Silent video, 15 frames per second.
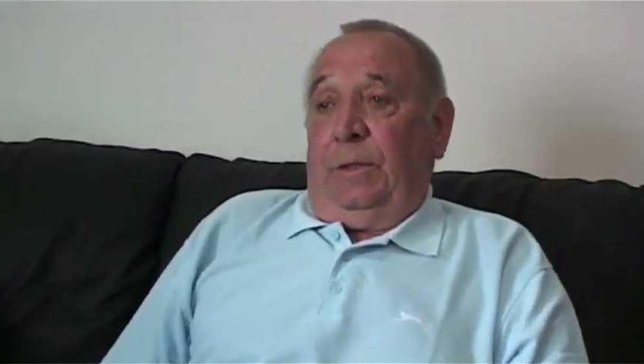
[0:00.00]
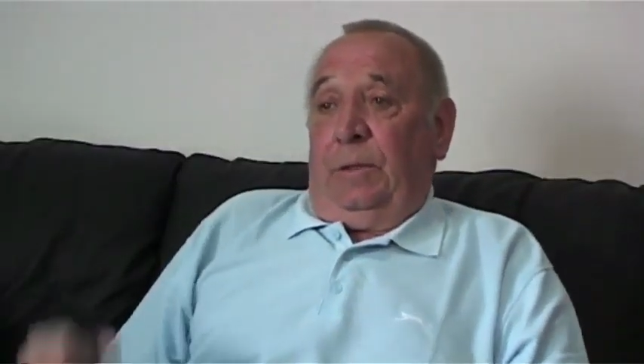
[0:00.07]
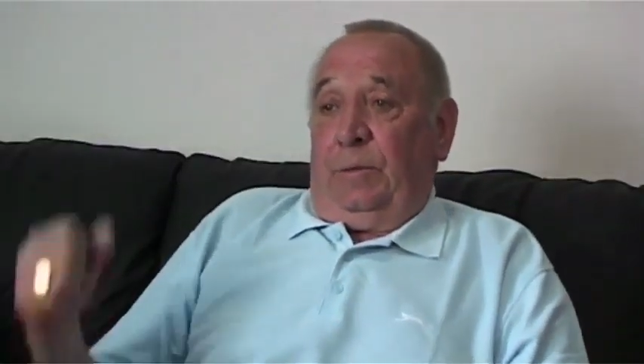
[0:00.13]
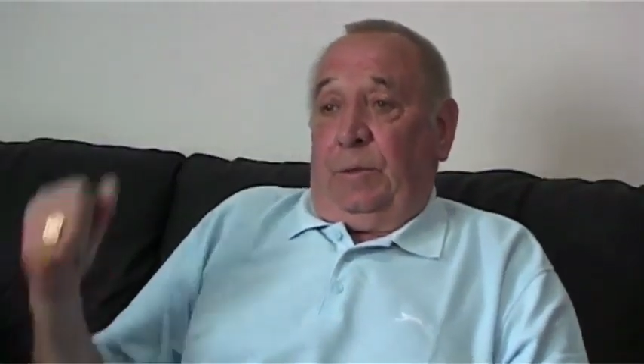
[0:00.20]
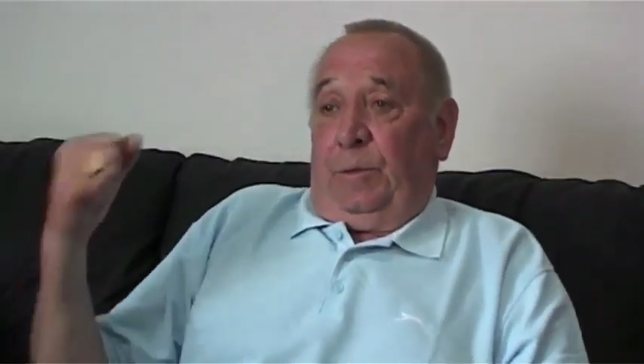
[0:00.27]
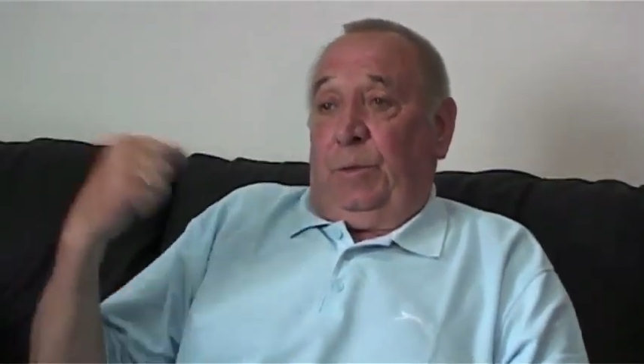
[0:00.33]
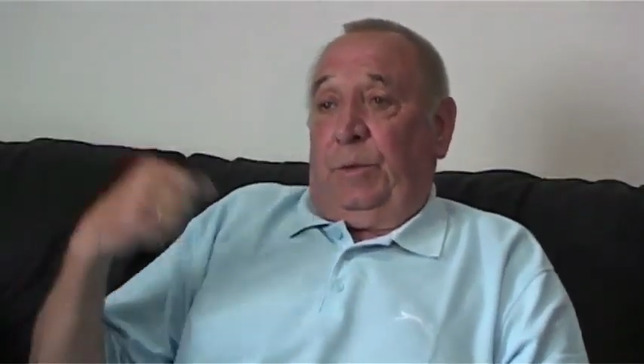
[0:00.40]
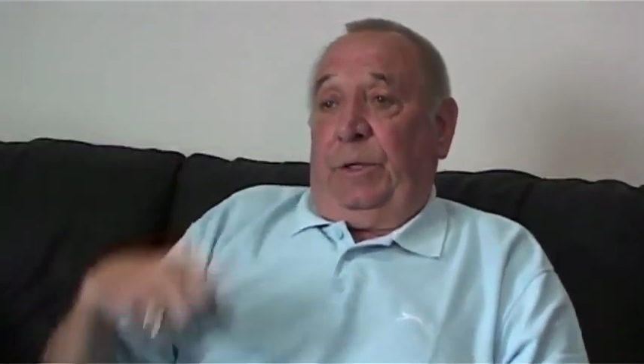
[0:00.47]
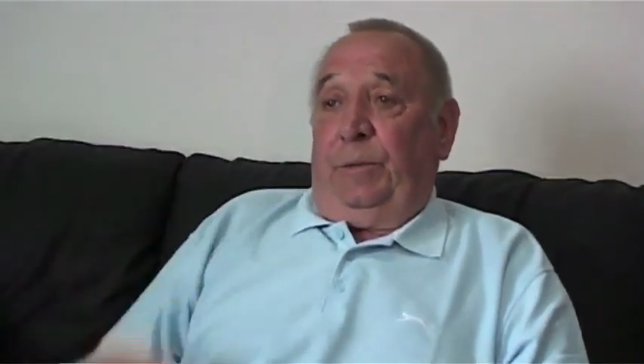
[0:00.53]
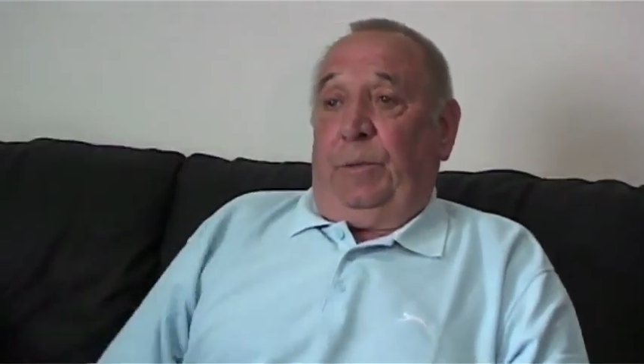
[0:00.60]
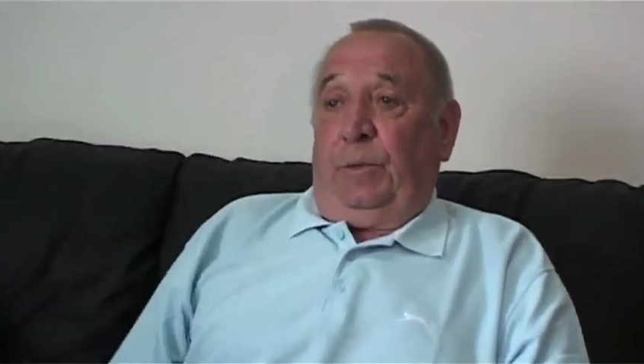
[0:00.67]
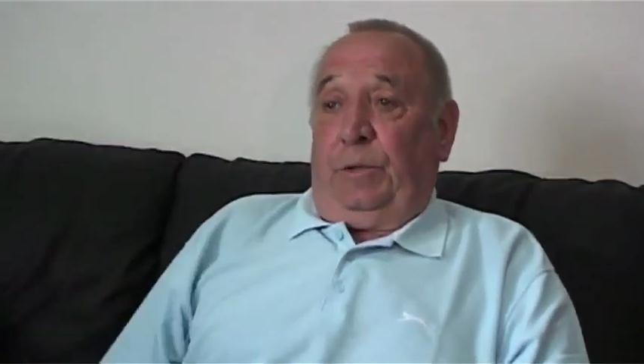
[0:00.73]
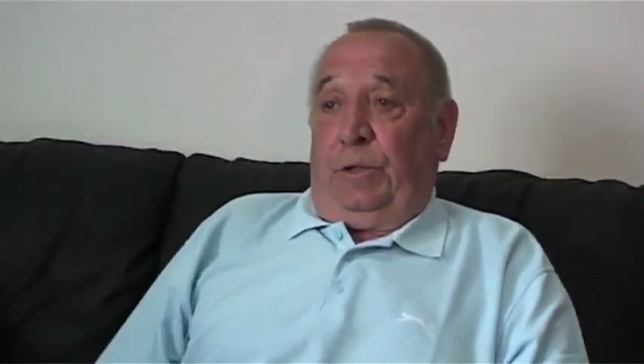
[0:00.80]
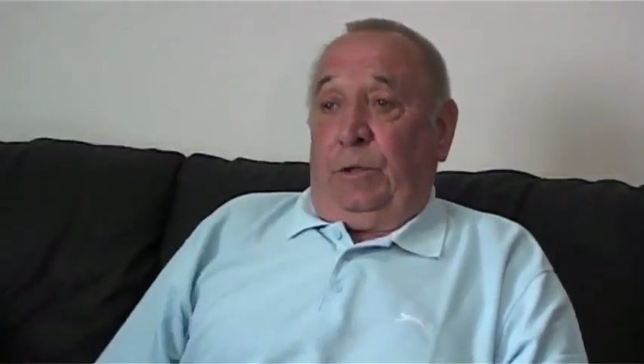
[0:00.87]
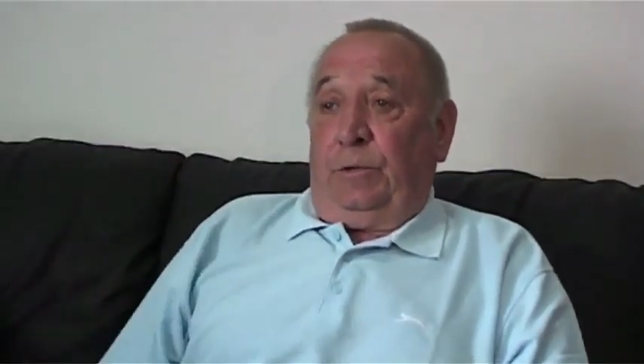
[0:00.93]
maybe weighed
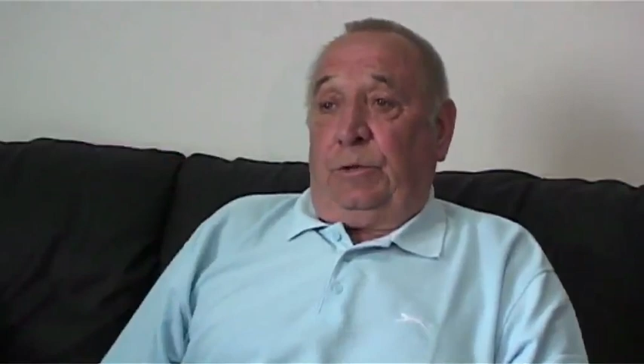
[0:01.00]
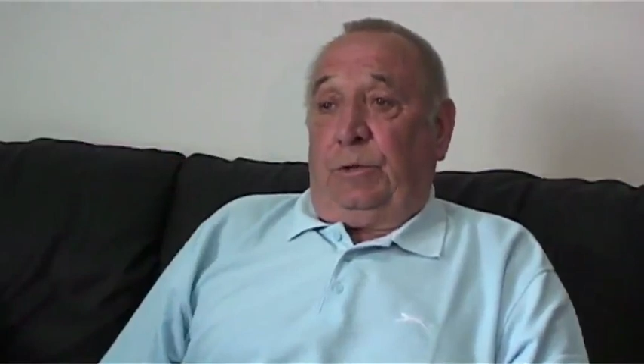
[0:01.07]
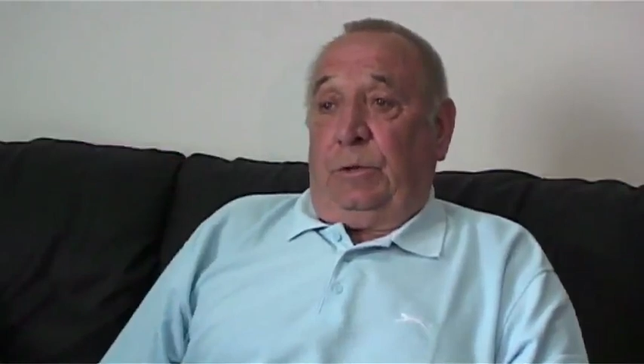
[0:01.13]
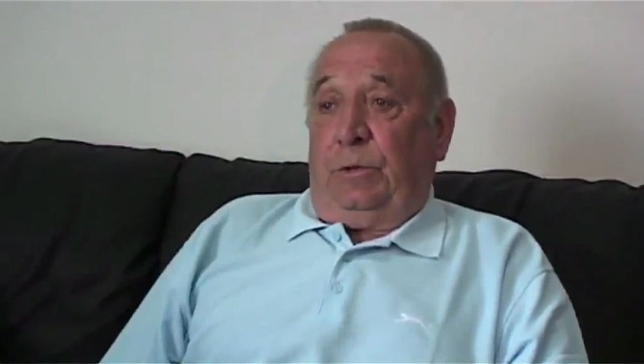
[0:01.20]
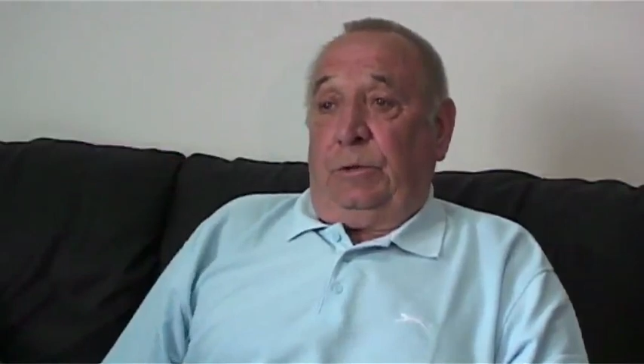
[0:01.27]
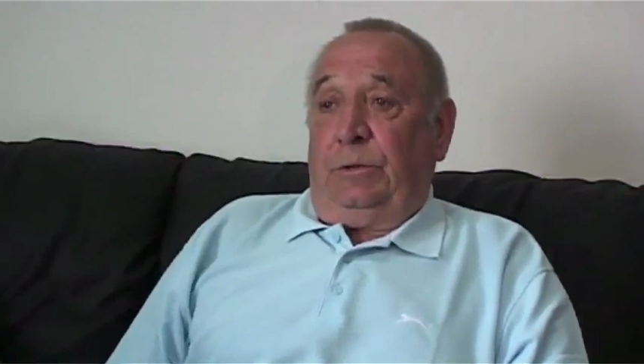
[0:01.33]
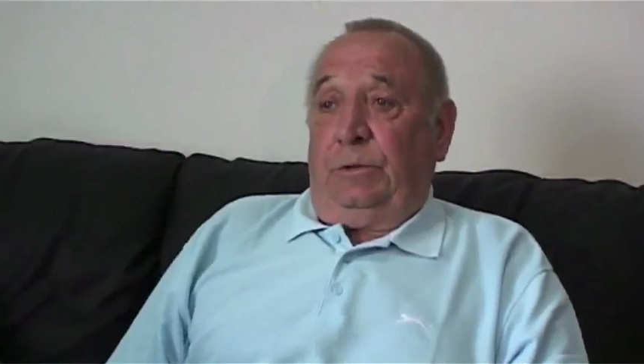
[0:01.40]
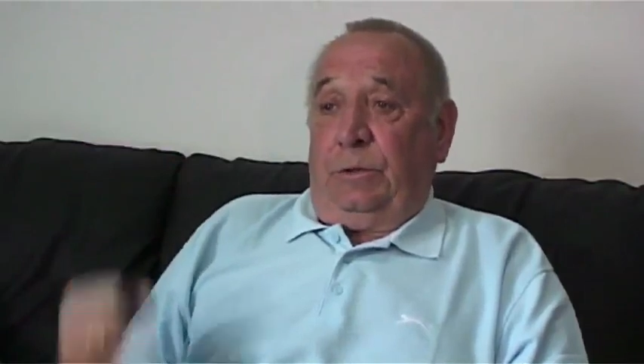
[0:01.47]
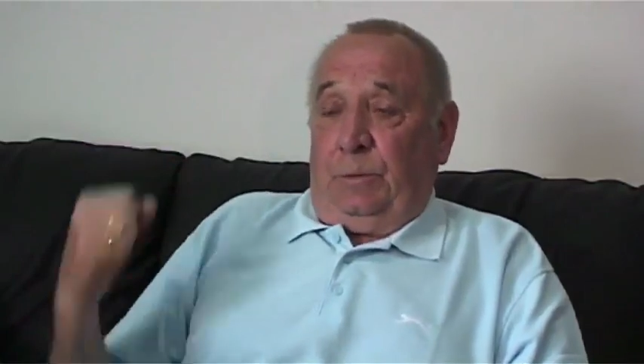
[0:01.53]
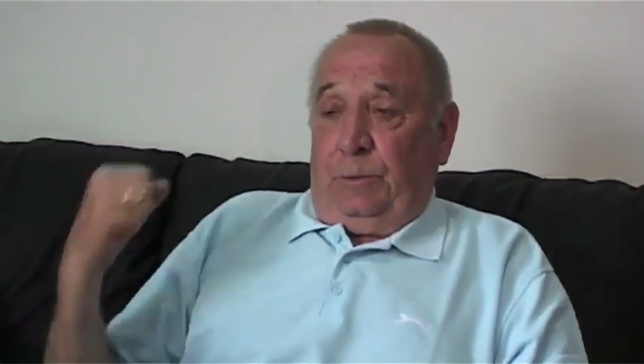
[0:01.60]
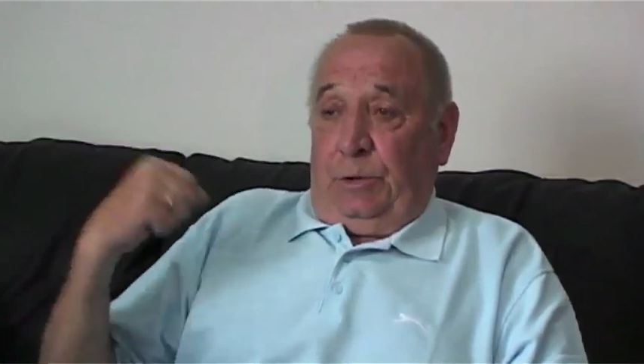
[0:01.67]
about 2 stone on